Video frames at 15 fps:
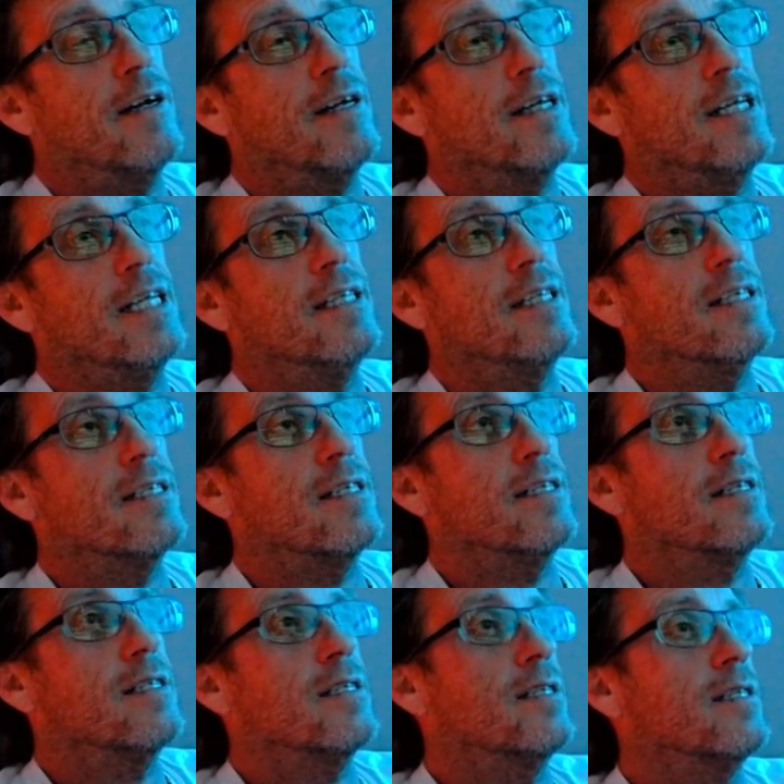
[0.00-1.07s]
In this
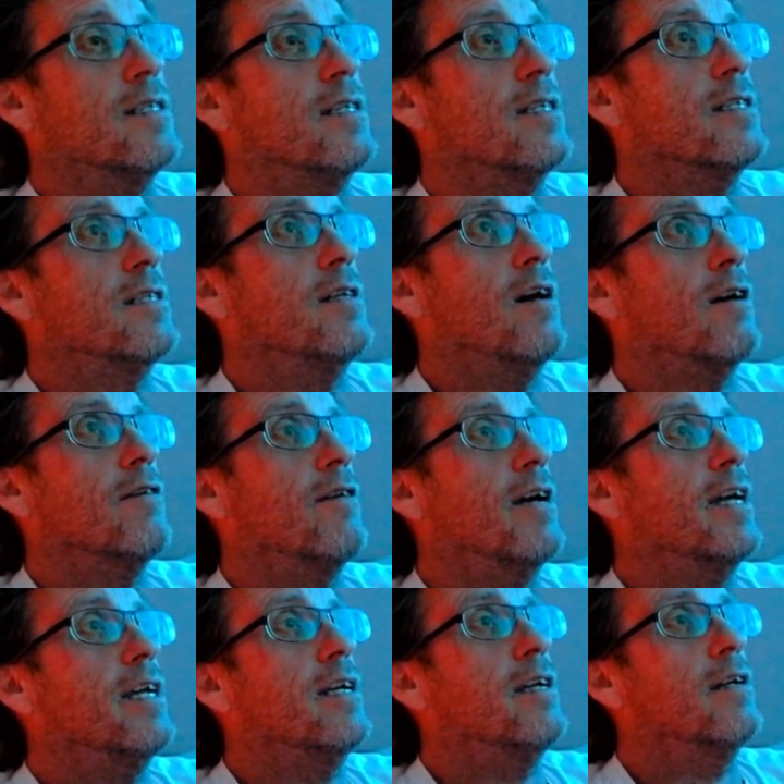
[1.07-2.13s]
instance, this dock
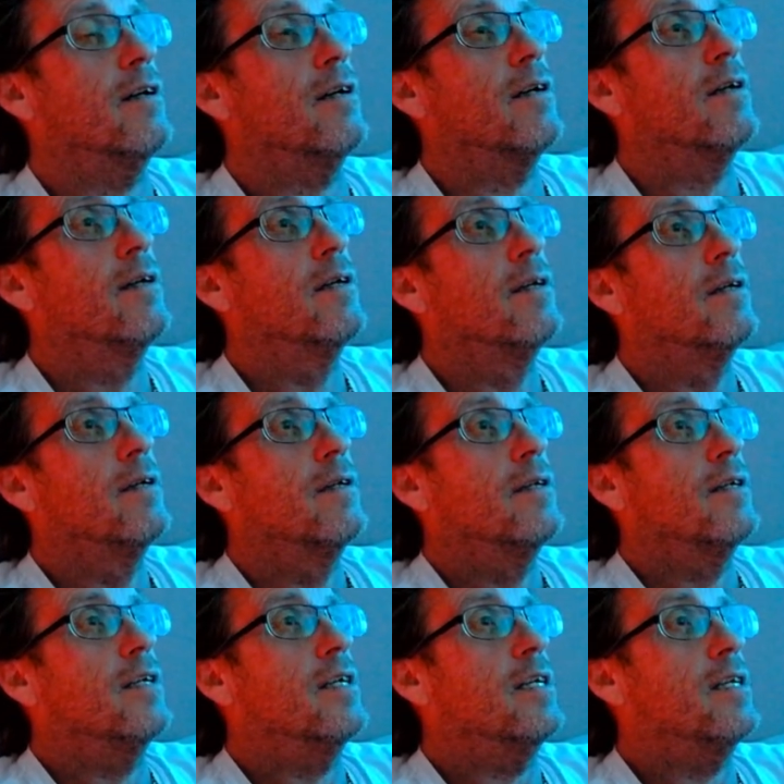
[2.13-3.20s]
right here
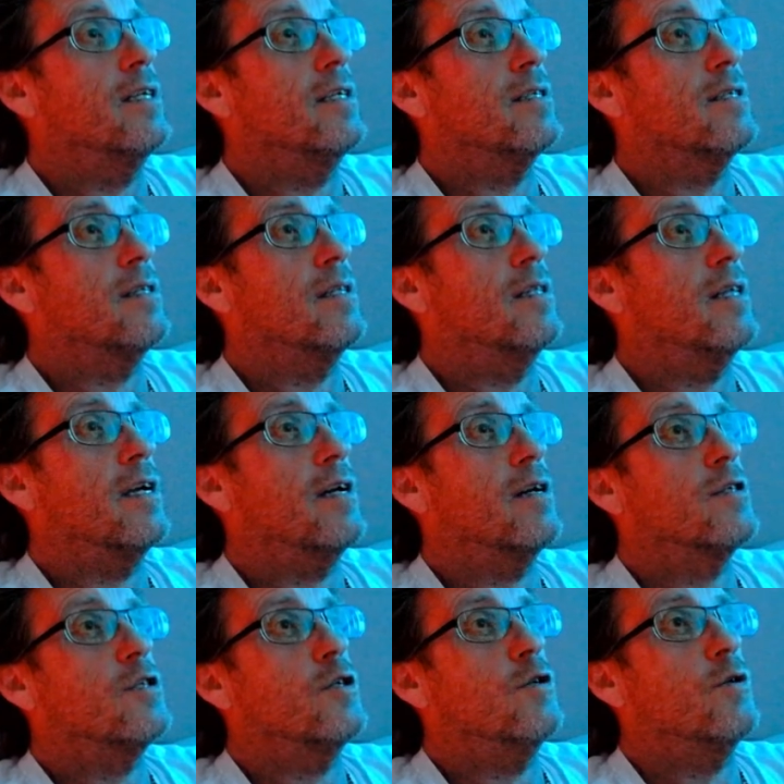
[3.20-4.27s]
is there
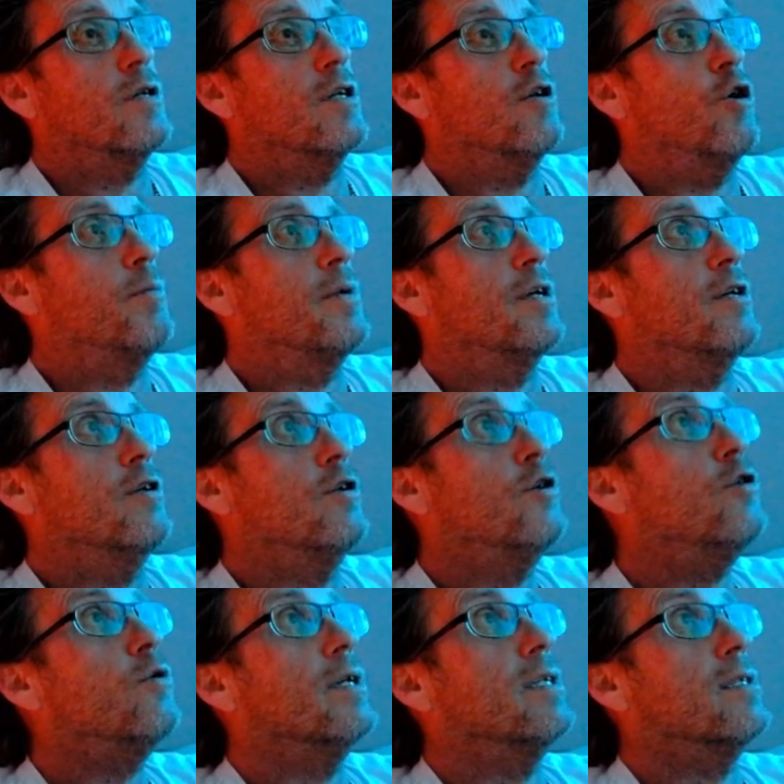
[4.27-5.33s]
so you can open a
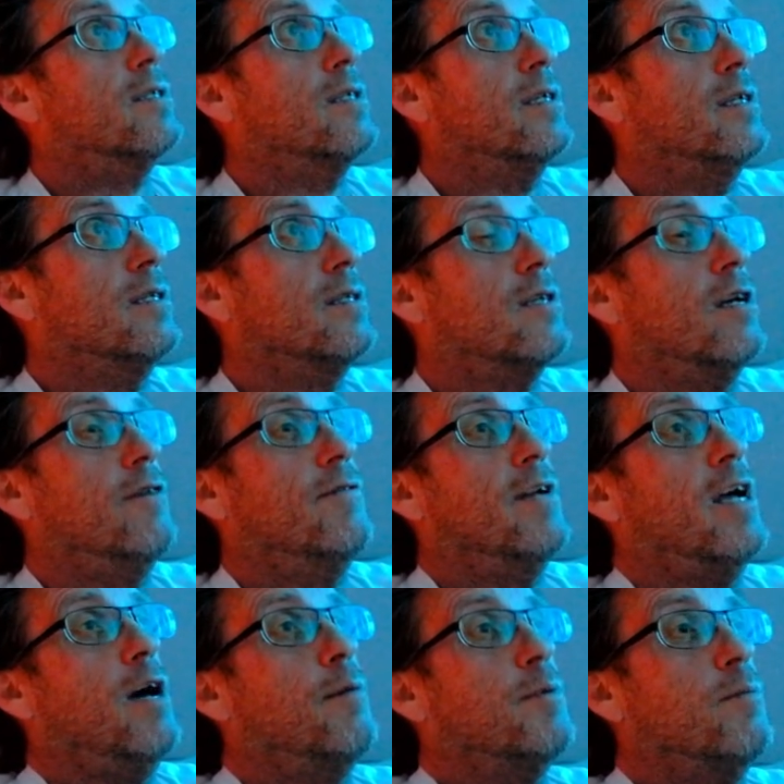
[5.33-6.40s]
new instance of an
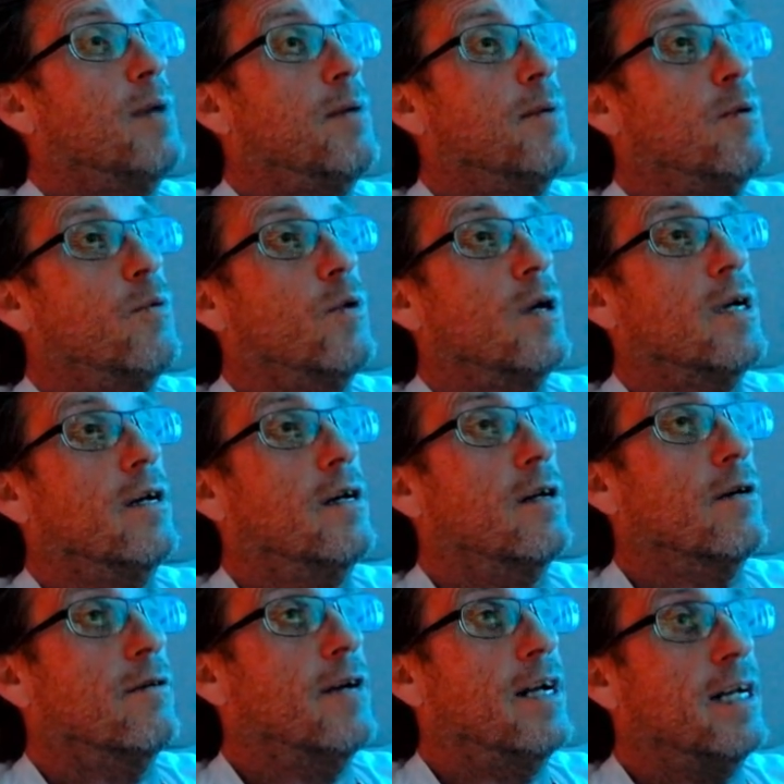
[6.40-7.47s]
app you may be working on
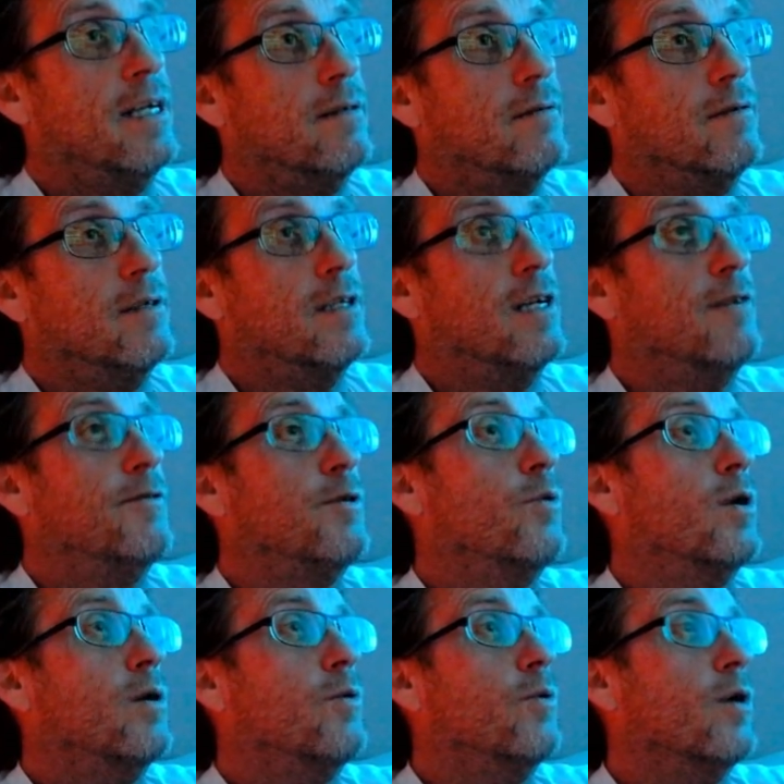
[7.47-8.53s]
already. And then if you
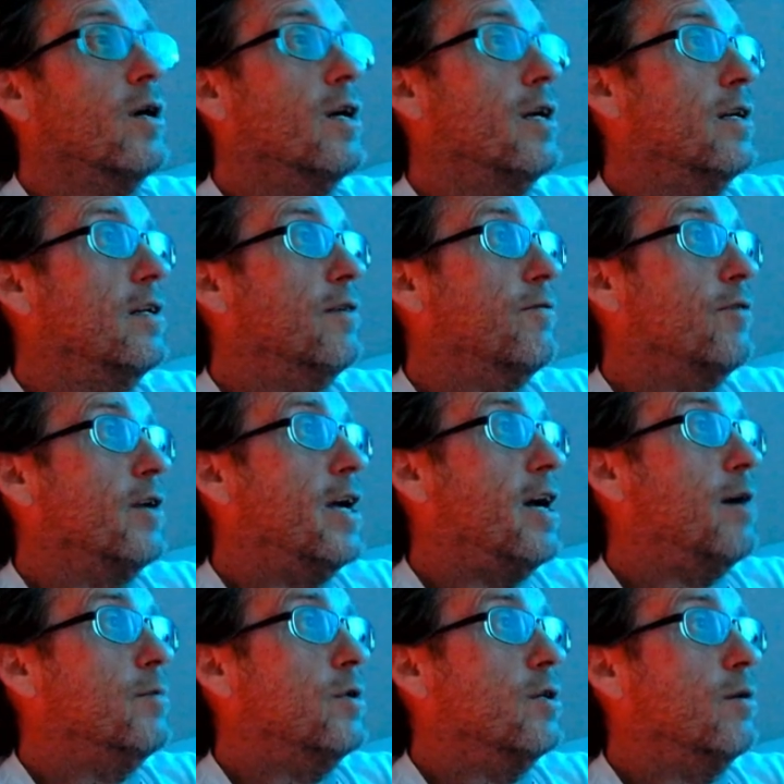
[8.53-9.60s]
want to work on a different
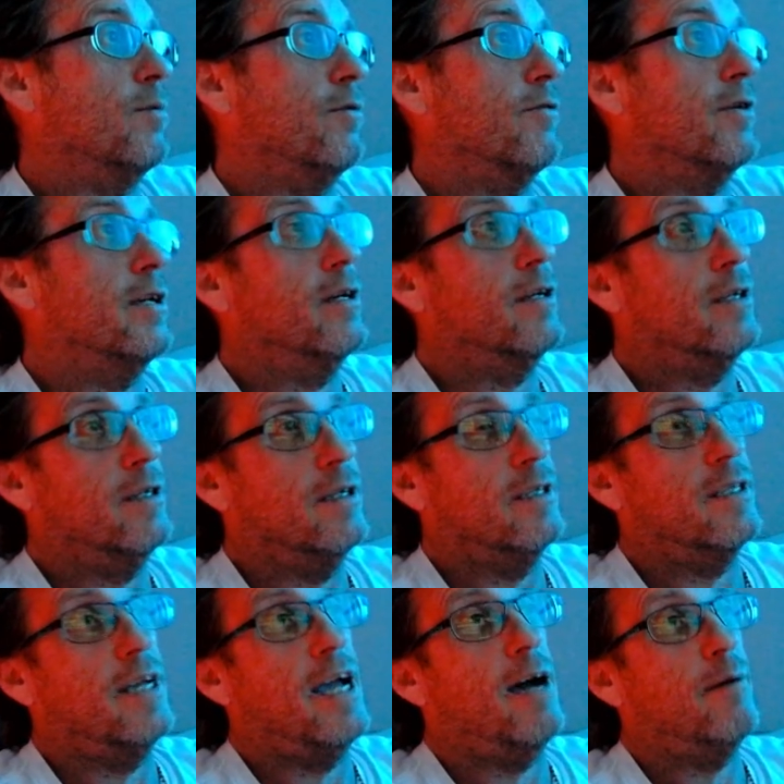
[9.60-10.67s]
app, you come over here, you get
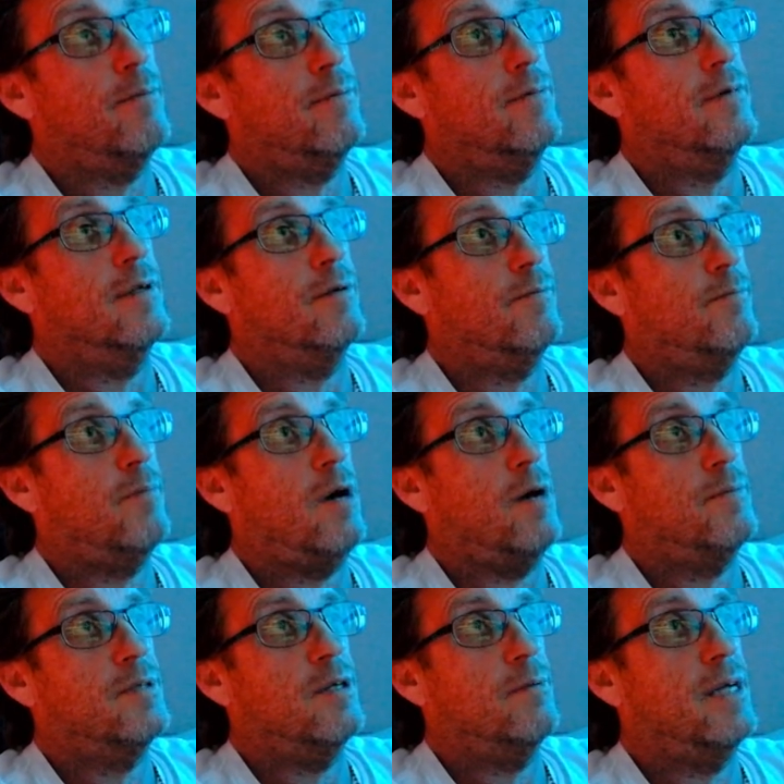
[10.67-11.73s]
the app, it
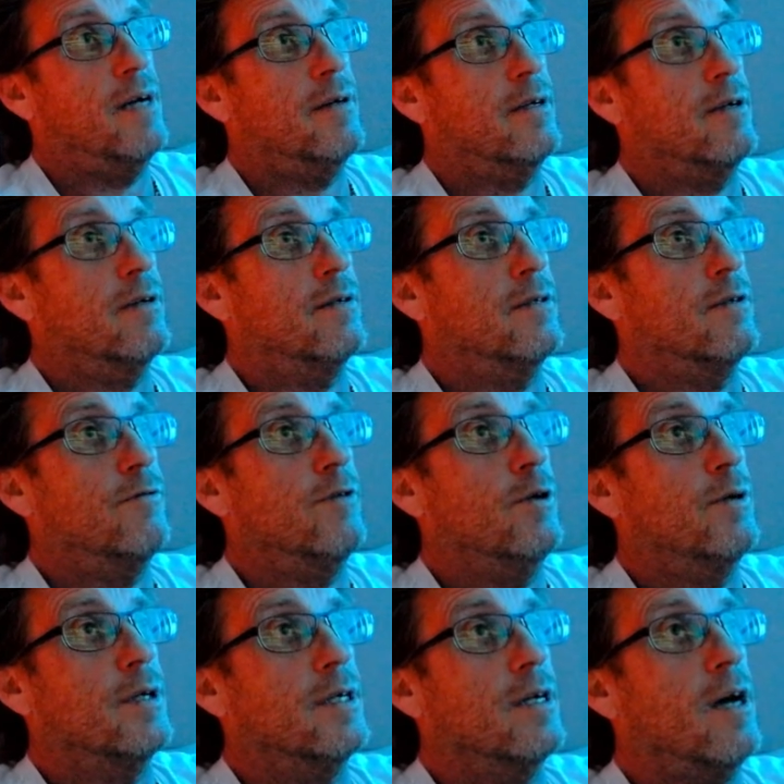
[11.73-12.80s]
pops up down here in your
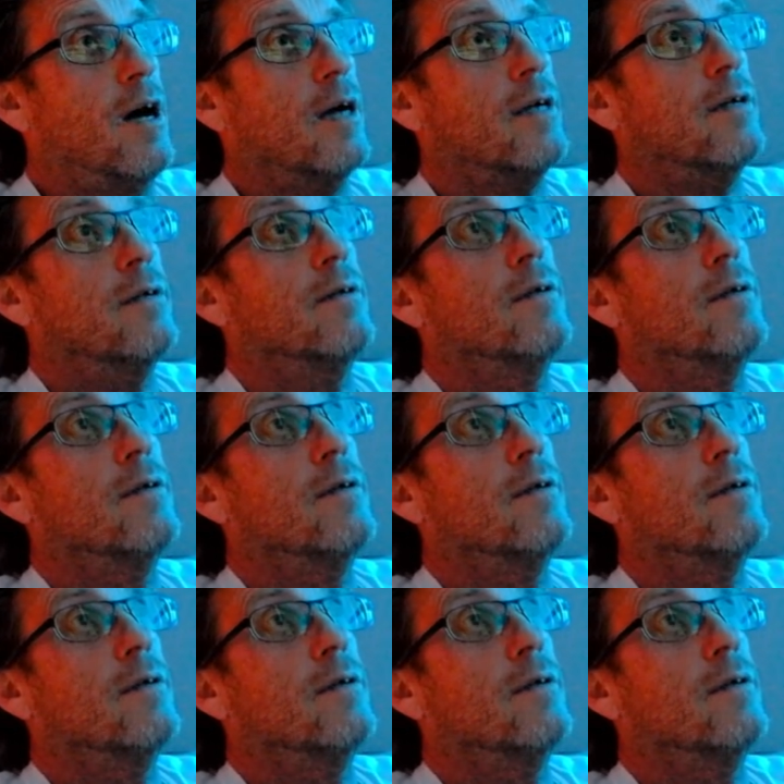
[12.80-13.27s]
floating dock.